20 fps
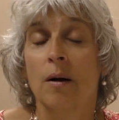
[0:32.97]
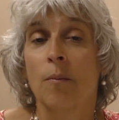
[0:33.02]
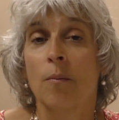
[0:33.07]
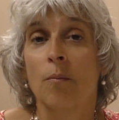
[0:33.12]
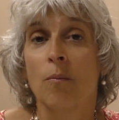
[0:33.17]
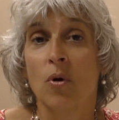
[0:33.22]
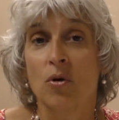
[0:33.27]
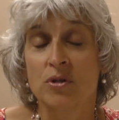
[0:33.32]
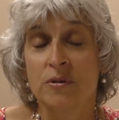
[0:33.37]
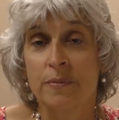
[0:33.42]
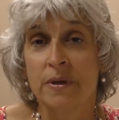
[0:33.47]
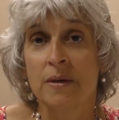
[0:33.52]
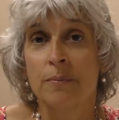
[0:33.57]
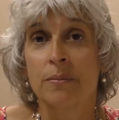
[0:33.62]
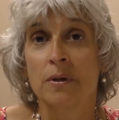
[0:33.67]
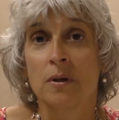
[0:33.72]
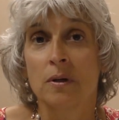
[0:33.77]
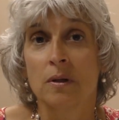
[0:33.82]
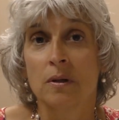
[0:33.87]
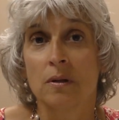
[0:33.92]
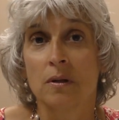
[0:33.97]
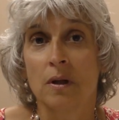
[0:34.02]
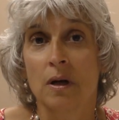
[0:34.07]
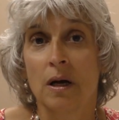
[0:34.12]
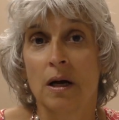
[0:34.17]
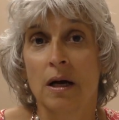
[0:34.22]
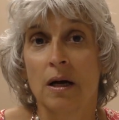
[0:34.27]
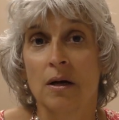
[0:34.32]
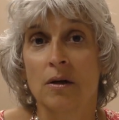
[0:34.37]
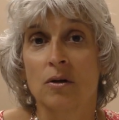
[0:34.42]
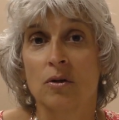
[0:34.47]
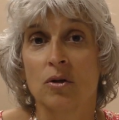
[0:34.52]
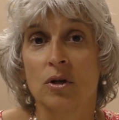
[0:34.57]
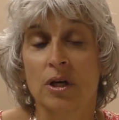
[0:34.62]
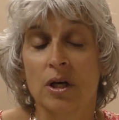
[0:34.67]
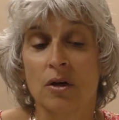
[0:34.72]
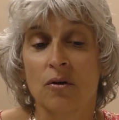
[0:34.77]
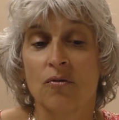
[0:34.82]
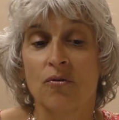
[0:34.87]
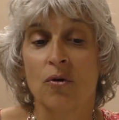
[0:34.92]
most people, you're
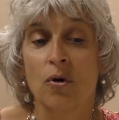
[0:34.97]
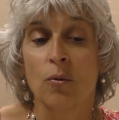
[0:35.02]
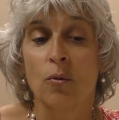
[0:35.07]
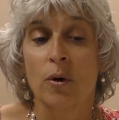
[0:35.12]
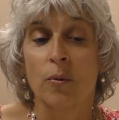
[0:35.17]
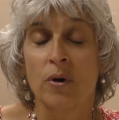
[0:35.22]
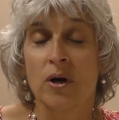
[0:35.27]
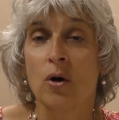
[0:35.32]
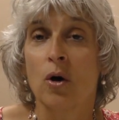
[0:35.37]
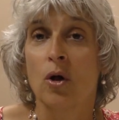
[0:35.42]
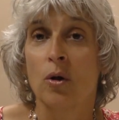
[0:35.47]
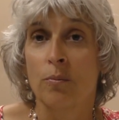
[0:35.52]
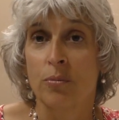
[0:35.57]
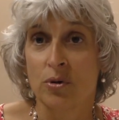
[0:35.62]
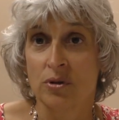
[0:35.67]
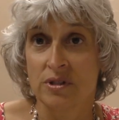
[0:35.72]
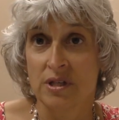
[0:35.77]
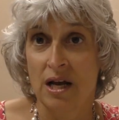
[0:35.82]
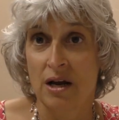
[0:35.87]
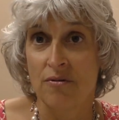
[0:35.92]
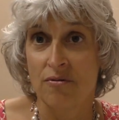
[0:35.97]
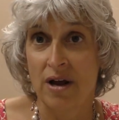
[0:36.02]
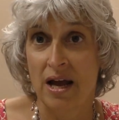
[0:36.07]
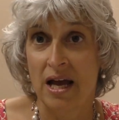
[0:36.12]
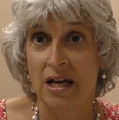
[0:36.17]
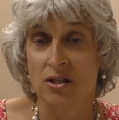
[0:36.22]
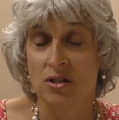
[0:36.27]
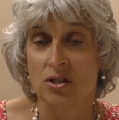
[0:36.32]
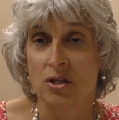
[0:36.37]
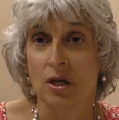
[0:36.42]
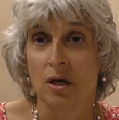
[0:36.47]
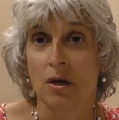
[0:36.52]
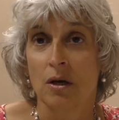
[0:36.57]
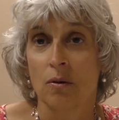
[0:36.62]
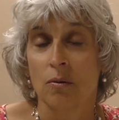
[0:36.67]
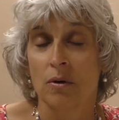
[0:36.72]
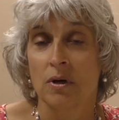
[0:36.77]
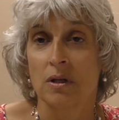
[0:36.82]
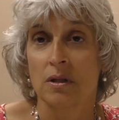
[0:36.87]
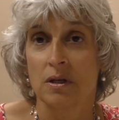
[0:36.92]
looking for what we call bullseye rash,
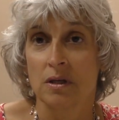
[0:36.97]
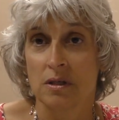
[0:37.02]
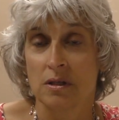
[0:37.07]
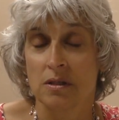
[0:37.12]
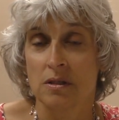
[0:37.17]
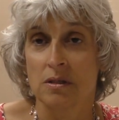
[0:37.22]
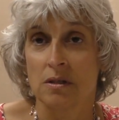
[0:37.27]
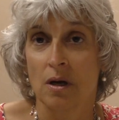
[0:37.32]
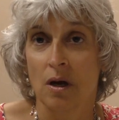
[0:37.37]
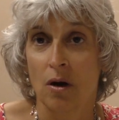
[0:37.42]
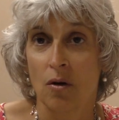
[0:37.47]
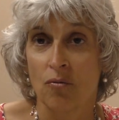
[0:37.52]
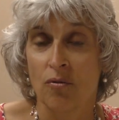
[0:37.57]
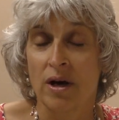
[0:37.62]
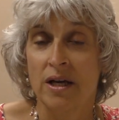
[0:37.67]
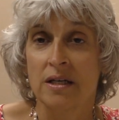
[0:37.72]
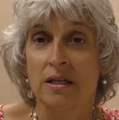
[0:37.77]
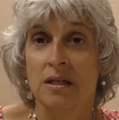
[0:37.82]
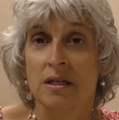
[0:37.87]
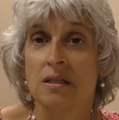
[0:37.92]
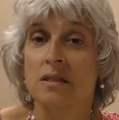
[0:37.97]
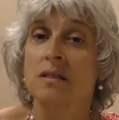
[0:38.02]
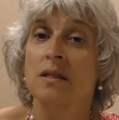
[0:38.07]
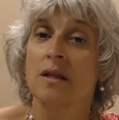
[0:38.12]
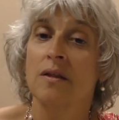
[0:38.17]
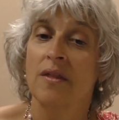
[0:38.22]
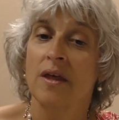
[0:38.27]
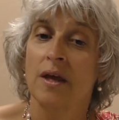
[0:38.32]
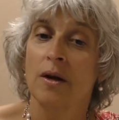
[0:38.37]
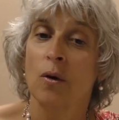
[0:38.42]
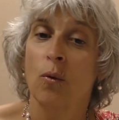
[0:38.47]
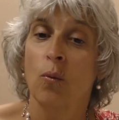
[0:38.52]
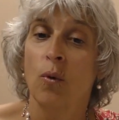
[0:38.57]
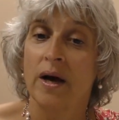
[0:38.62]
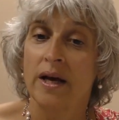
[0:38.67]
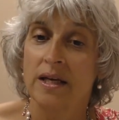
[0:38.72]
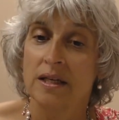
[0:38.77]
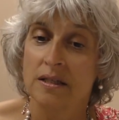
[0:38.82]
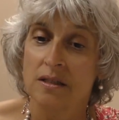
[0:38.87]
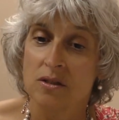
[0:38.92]
where there's redness, then a
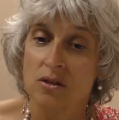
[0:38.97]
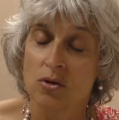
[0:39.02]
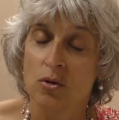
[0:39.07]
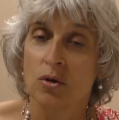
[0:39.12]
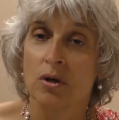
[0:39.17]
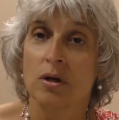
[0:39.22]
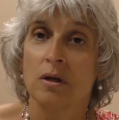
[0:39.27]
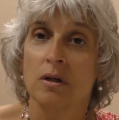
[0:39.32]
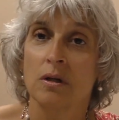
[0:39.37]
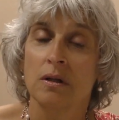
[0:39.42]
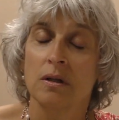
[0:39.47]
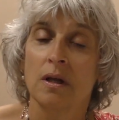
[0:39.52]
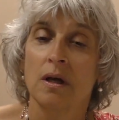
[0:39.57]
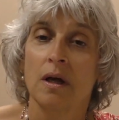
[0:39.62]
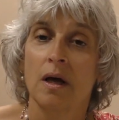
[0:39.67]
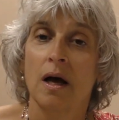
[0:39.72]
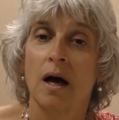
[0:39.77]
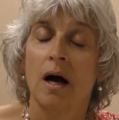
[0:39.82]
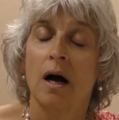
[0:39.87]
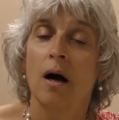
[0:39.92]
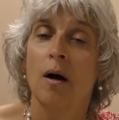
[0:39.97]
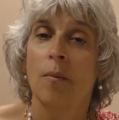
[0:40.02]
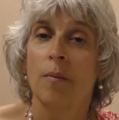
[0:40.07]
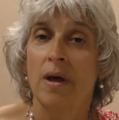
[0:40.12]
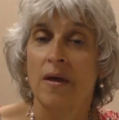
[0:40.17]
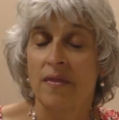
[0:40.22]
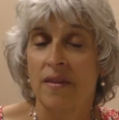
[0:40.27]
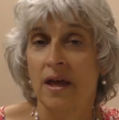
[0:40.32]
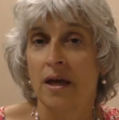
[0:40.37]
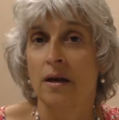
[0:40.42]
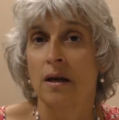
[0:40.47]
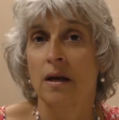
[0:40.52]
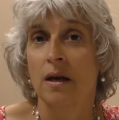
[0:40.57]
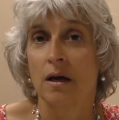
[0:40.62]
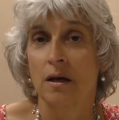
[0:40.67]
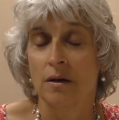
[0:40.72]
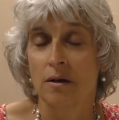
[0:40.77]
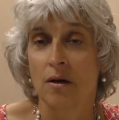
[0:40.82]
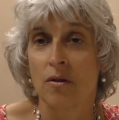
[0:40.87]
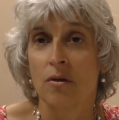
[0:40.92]
white circle, and then
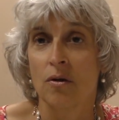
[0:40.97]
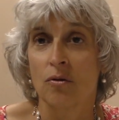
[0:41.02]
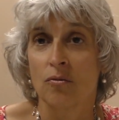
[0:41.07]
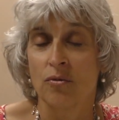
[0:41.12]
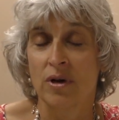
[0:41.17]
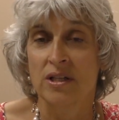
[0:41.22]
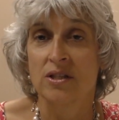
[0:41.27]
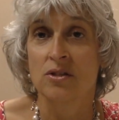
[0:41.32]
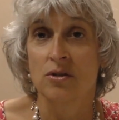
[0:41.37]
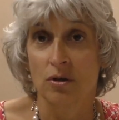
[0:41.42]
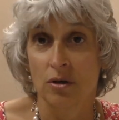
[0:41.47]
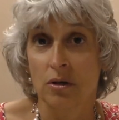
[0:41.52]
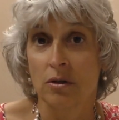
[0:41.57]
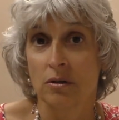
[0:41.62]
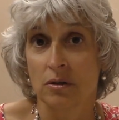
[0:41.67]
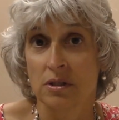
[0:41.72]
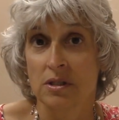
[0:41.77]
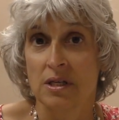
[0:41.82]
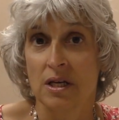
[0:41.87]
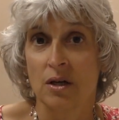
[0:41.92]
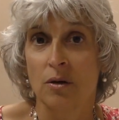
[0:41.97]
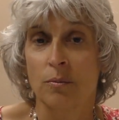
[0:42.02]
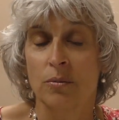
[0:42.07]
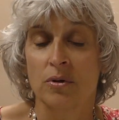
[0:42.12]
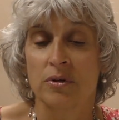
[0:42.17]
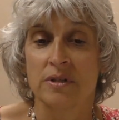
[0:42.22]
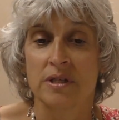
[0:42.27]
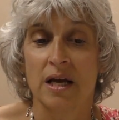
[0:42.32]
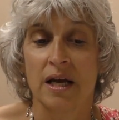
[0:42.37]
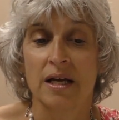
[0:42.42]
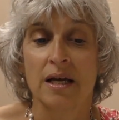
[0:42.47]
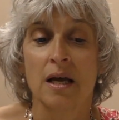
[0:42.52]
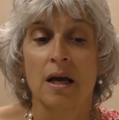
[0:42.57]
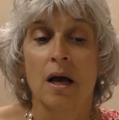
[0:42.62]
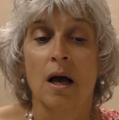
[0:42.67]
another red circle, looks like a bullseye.